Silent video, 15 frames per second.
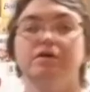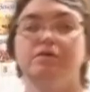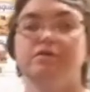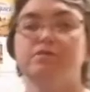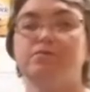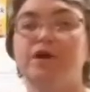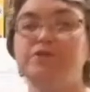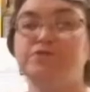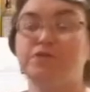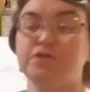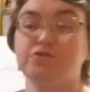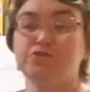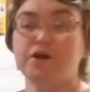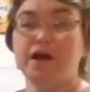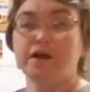the rest of the
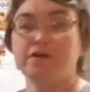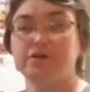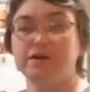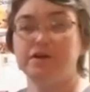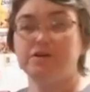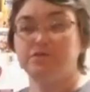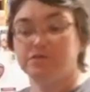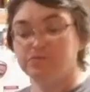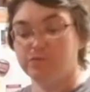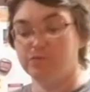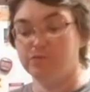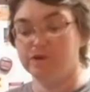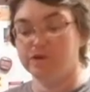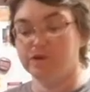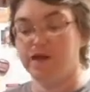dry ingredients we
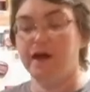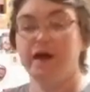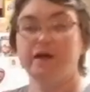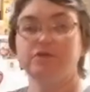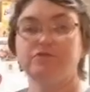want to add.